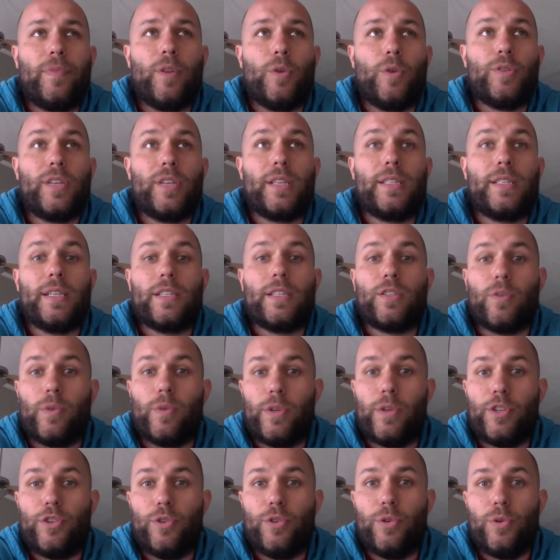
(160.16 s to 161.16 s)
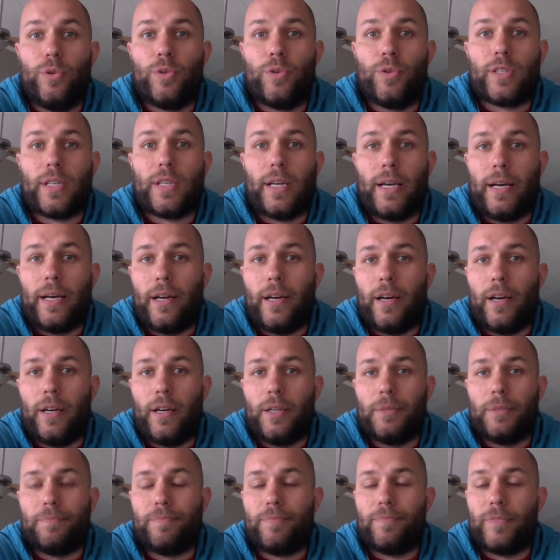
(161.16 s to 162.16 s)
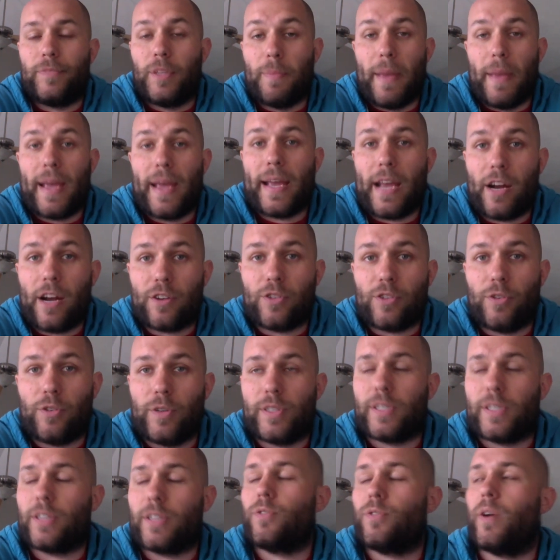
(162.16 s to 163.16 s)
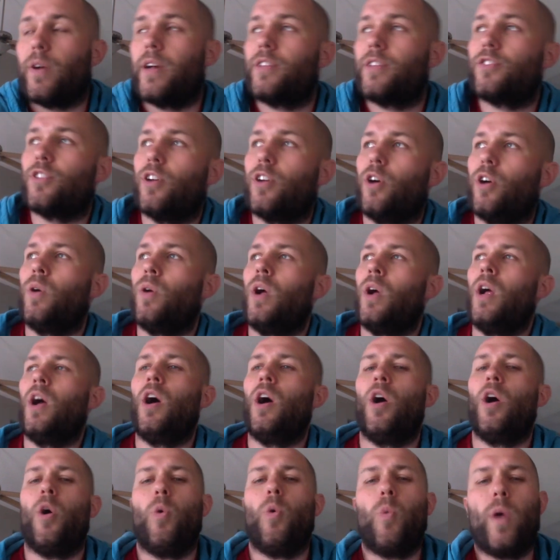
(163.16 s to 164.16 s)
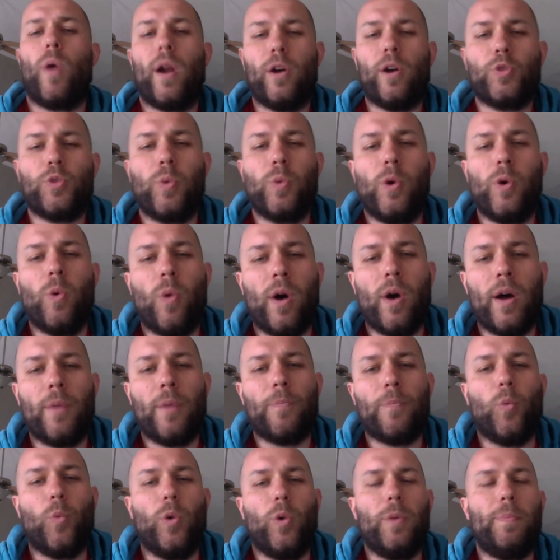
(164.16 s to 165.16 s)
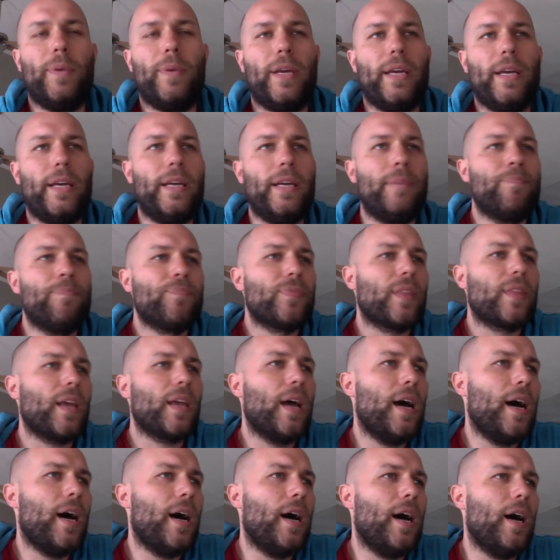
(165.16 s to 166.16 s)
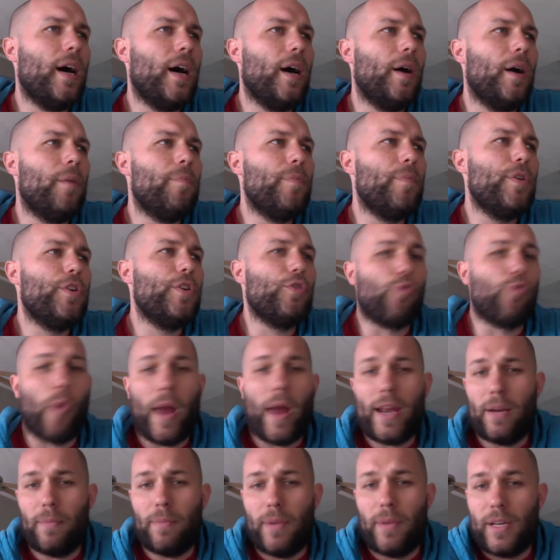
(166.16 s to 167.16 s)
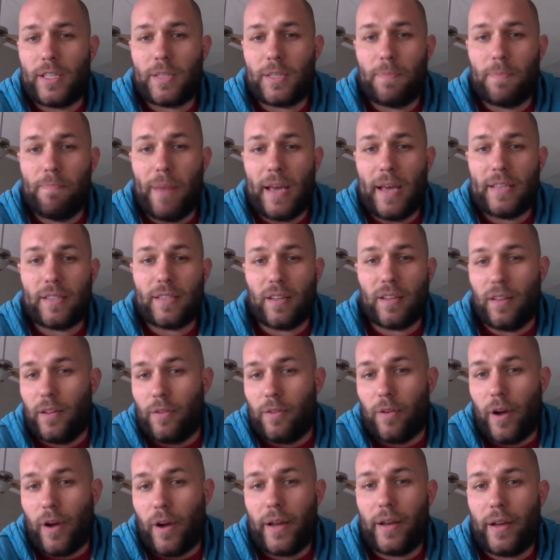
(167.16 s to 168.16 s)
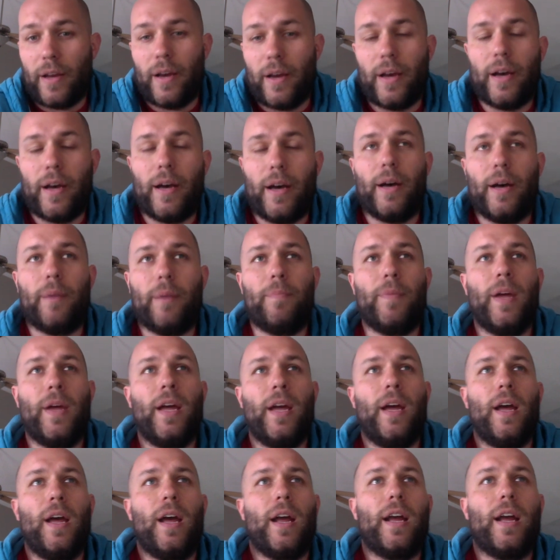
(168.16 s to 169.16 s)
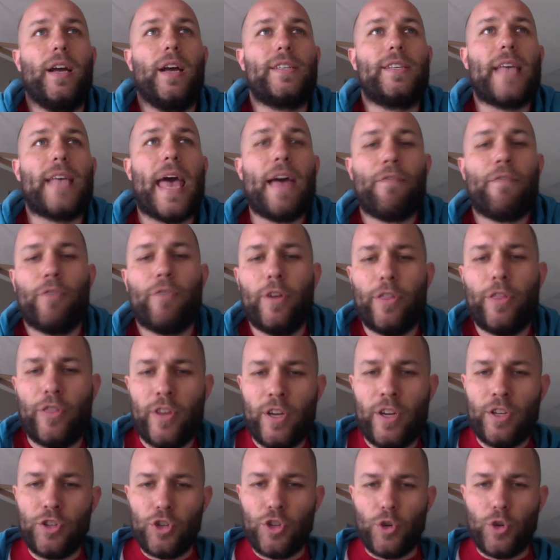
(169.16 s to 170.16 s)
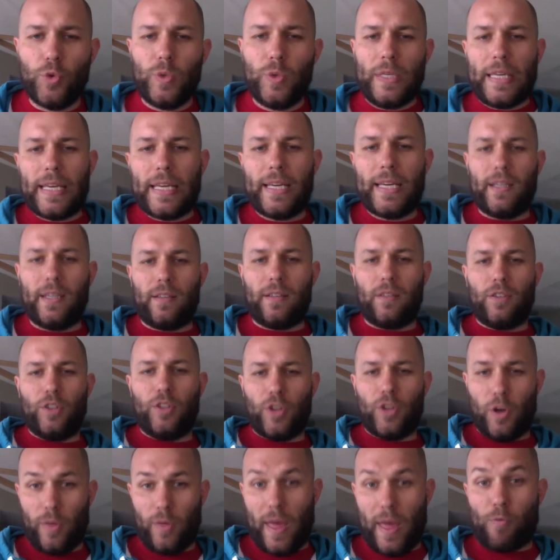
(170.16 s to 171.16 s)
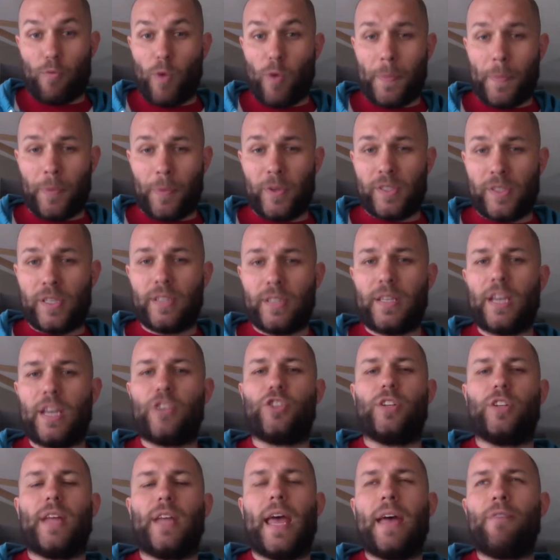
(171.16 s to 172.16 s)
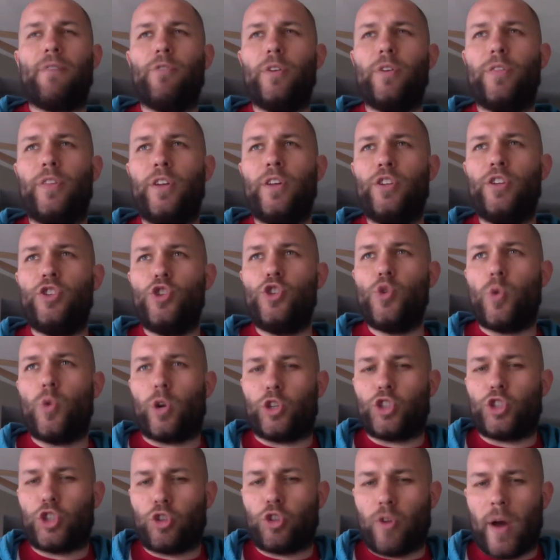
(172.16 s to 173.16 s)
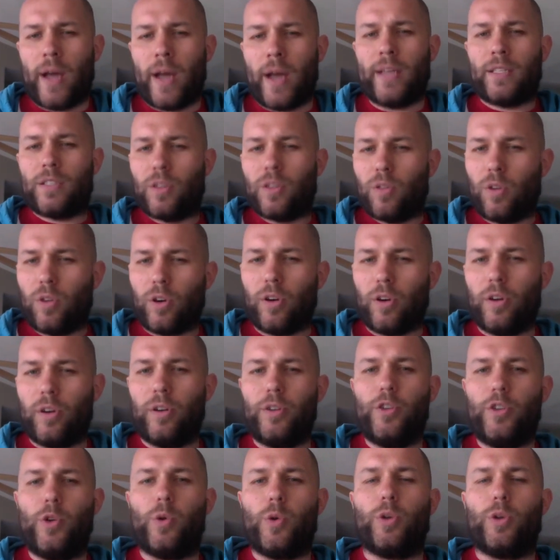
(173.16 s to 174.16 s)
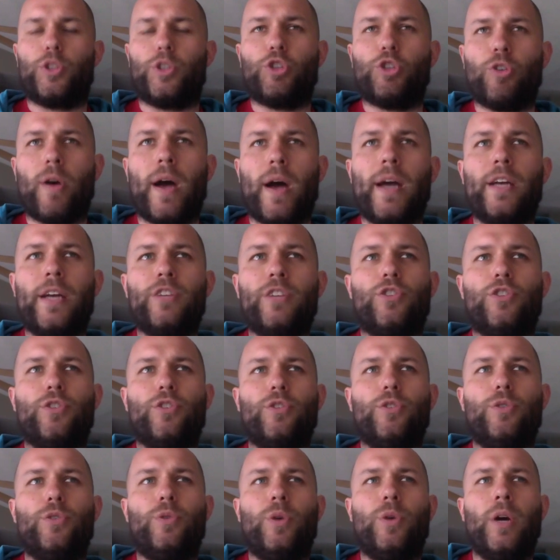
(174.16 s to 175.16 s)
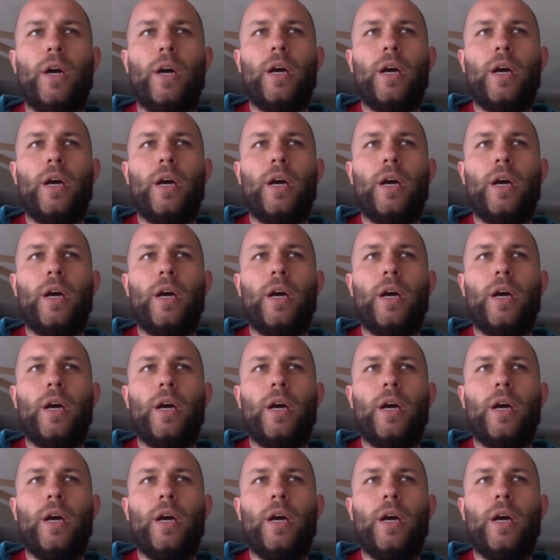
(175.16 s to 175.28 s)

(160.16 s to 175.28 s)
exist to reduce domain characteristics, right? So what else we want would be randomness, basically, right? Because everything you need, that representation, everything you are trying to learn, you are trying to